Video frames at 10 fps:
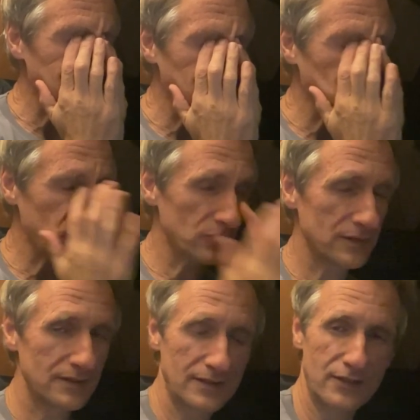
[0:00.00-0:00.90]
important.
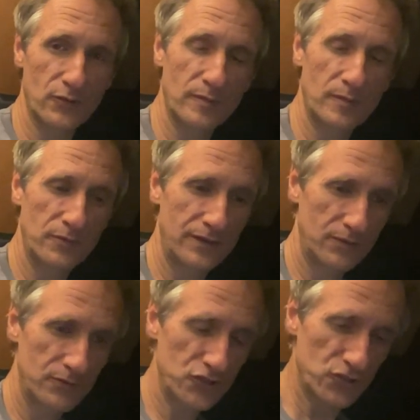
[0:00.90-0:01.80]
I don't remember now.
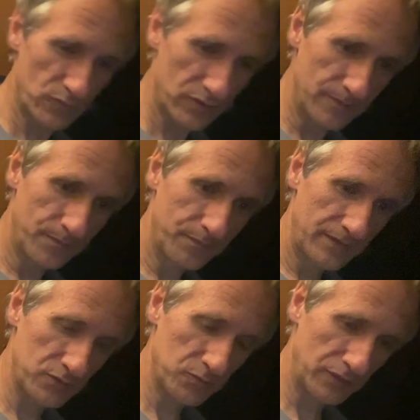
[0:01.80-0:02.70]
Shoot.
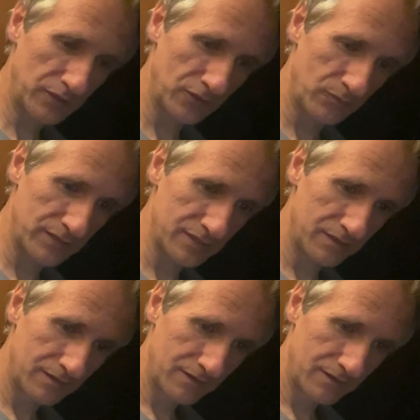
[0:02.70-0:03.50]
There's really good reason.